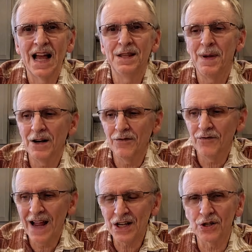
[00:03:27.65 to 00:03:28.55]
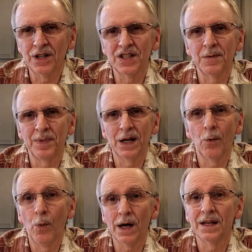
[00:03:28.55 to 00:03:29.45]
And the manufacturer gets to pick
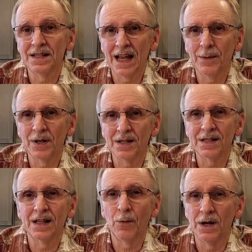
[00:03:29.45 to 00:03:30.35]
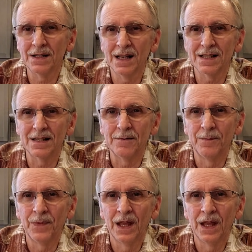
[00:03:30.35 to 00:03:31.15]
what contaminants they want tested.